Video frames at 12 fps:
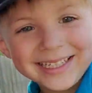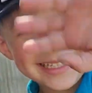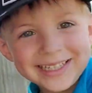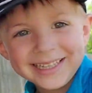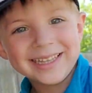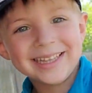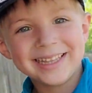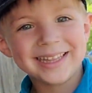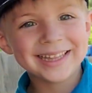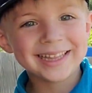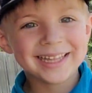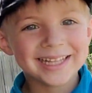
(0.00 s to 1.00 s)
This hi. is
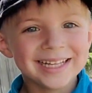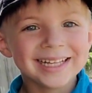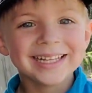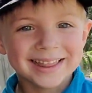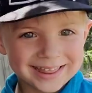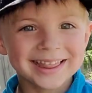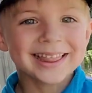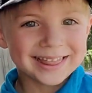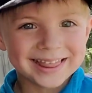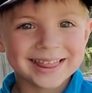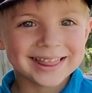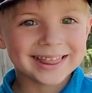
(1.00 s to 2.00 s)
Eli. I
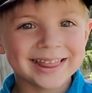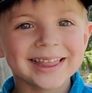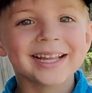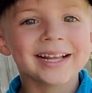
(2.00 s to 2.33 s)
babysit him